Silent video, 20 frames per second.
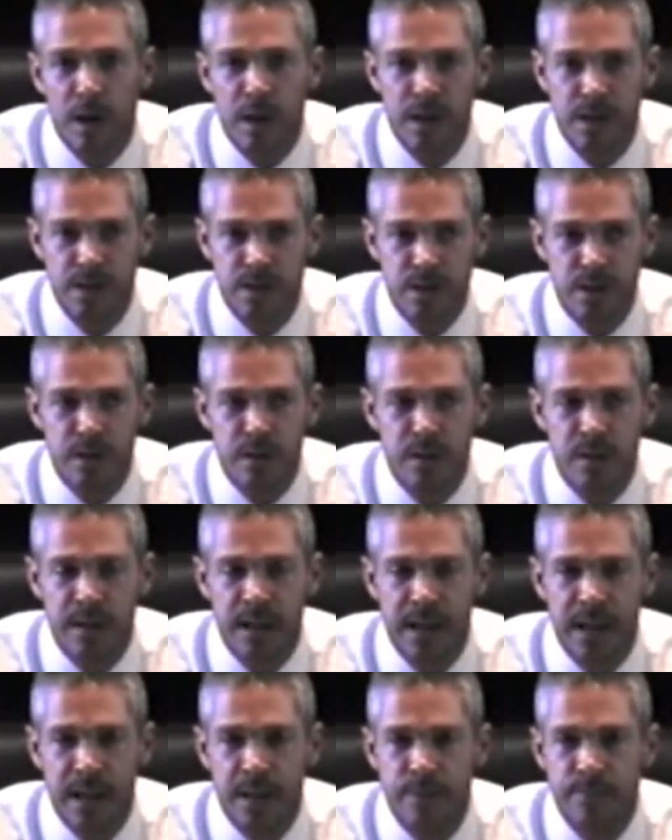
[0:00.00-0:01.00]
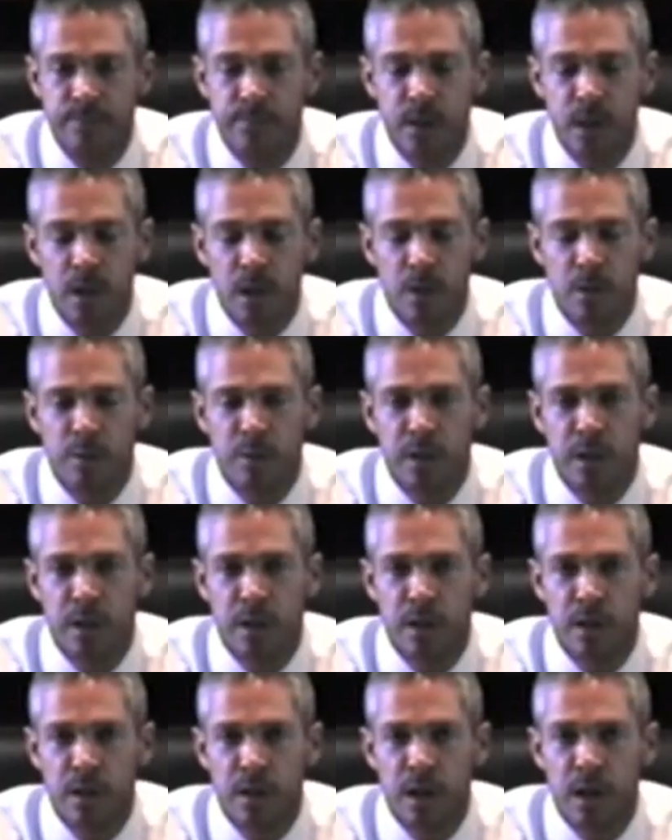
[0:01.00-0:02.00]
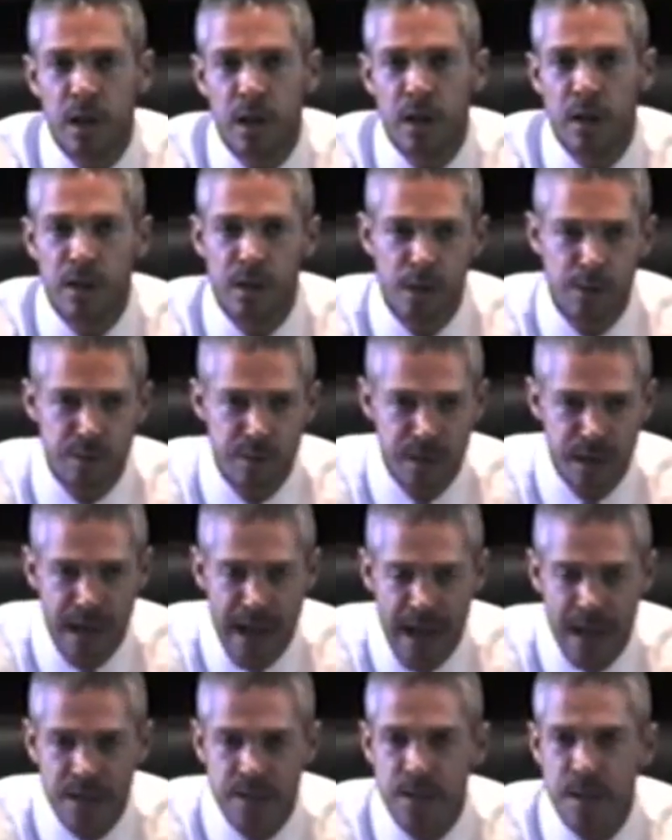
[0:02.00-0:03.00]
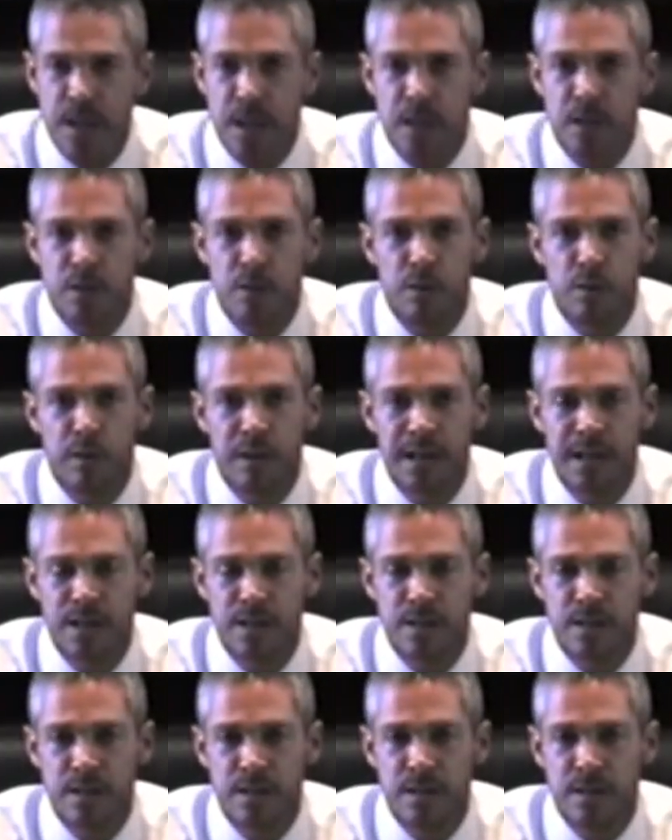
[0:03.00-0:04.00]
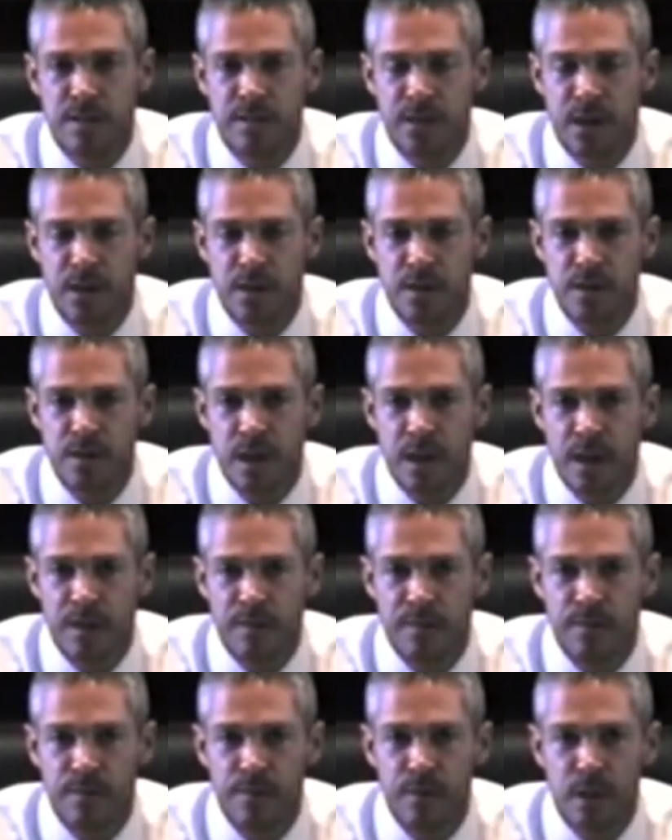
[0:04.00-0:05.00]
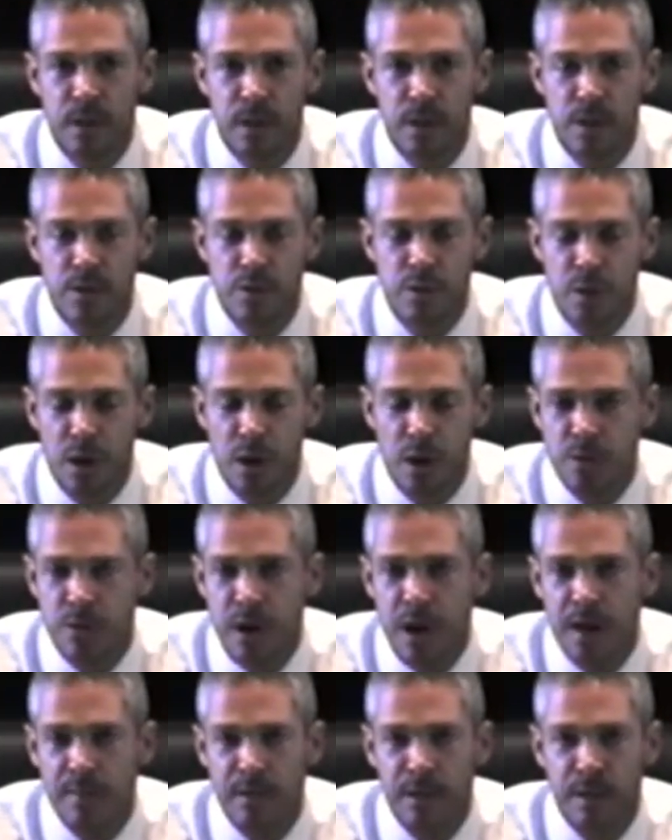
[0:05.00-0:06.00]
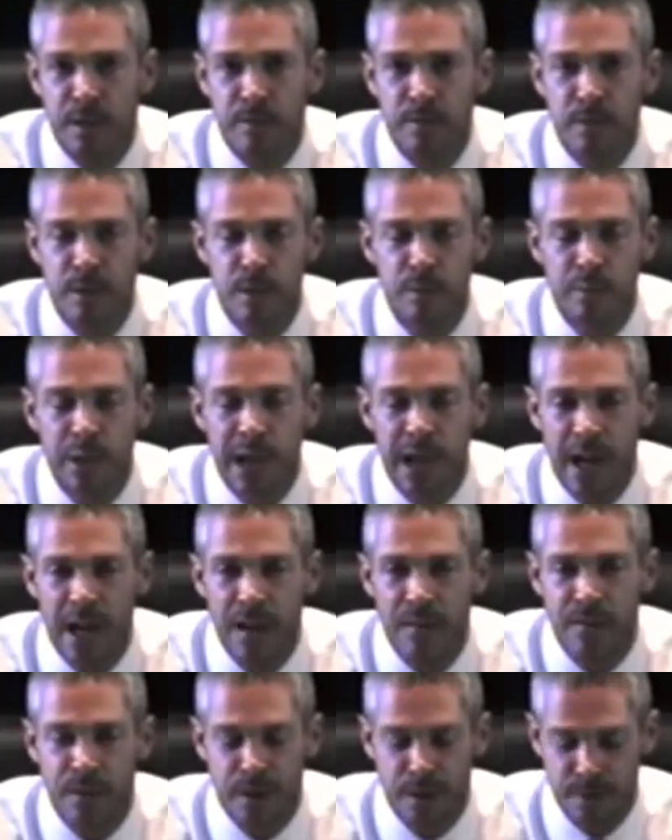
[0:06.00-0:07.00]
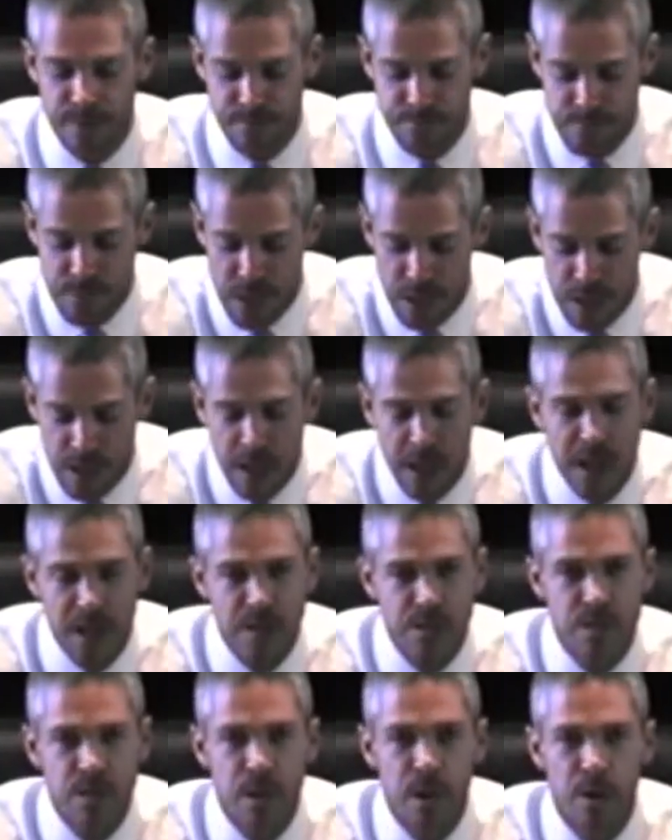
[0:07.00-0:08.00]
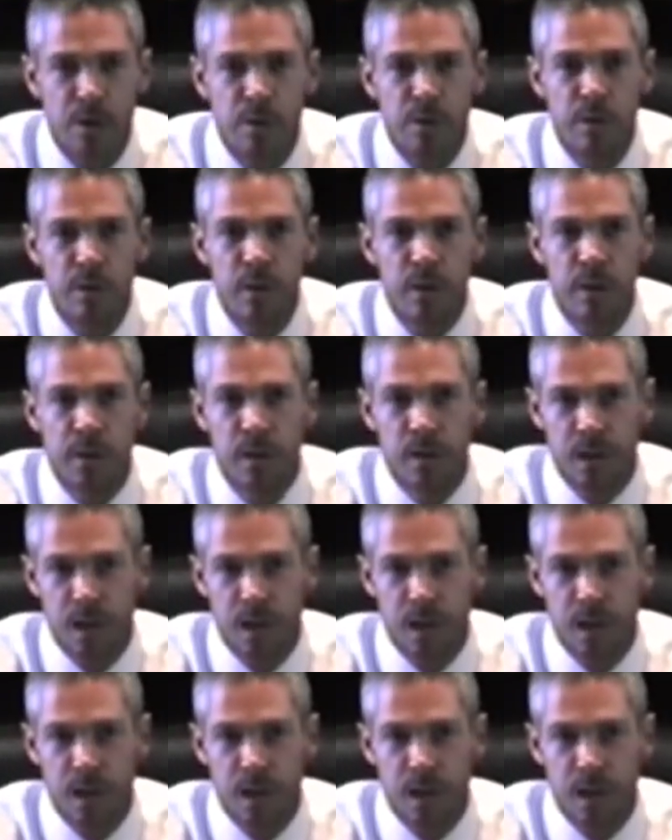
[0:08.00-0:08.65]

on a certain date when there was an accident or an instance of unsafe truck driving behavior. And so